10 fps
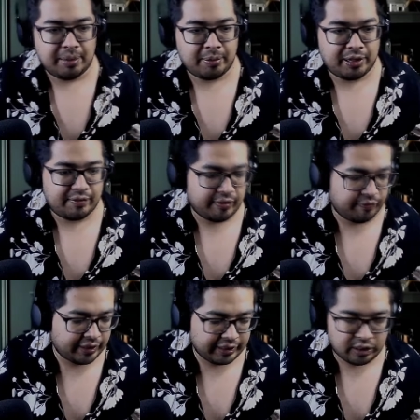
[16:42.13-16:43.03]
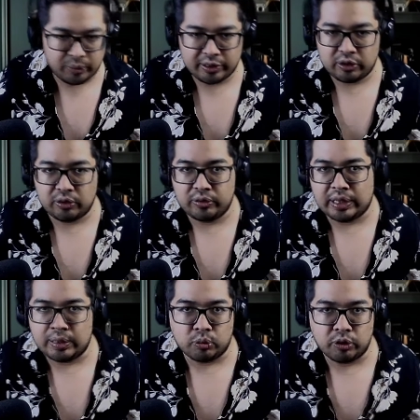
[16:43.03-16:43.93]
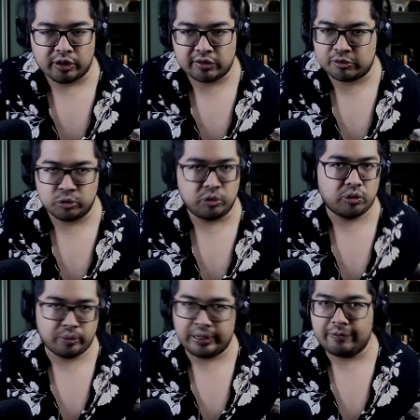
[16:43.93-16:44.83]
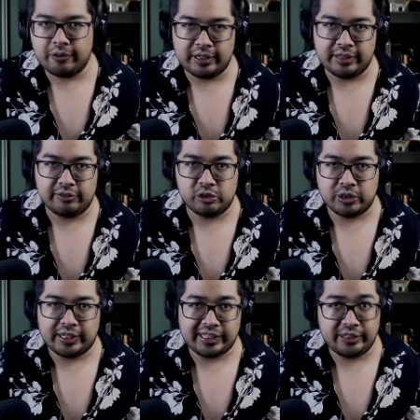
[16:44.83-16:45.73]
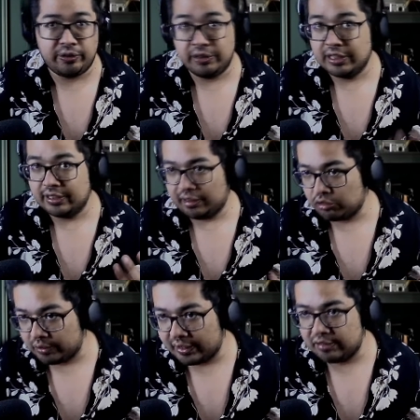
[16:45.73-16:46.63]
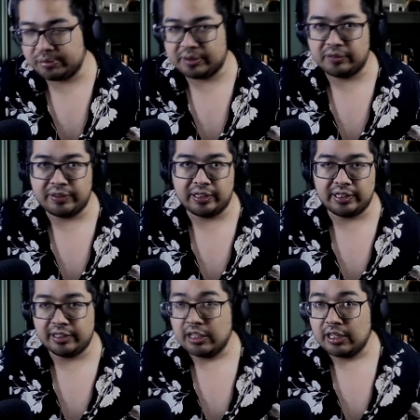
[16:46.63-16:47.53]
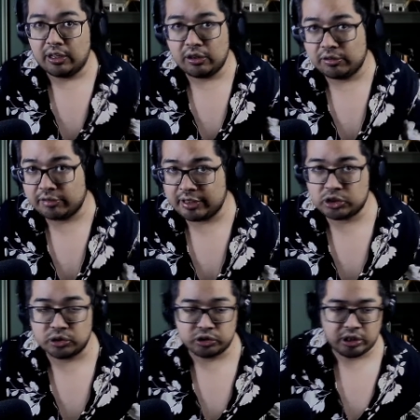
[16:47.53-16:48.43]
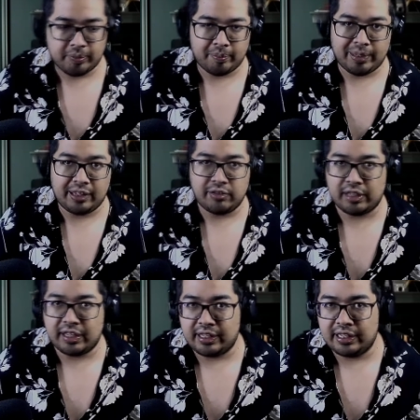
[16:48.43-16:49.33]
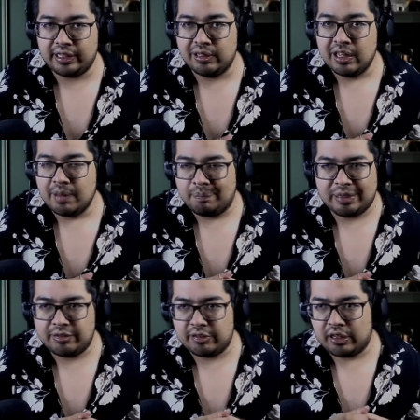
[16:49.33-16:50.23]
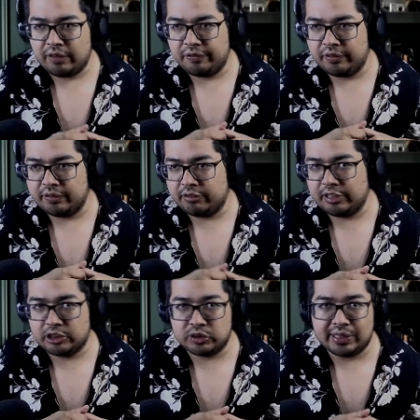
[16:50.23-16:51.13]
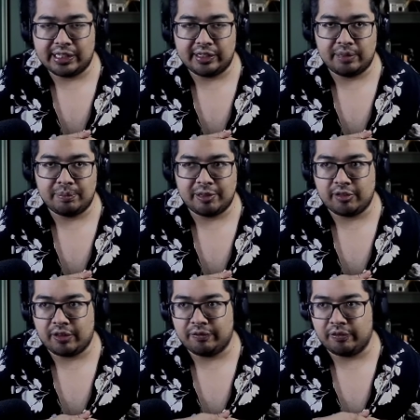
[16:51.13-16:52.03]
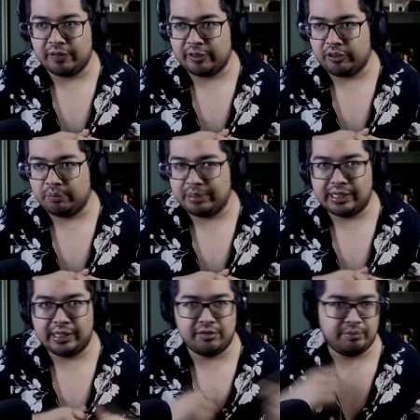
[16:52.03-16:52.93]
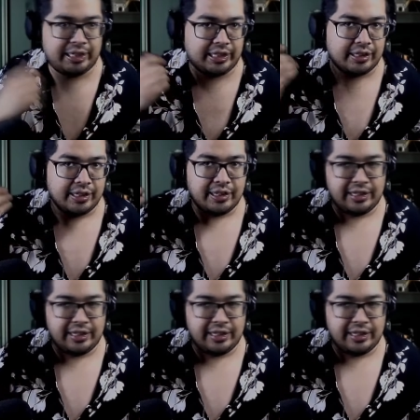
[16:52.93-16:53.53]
maybe even finding a way to go to like work, school, whatever it is to try and heal. That's one aspect of healing. Oh, sexual trauma based, i.e. based off of sexuality, based off of, I don't know, beating his meat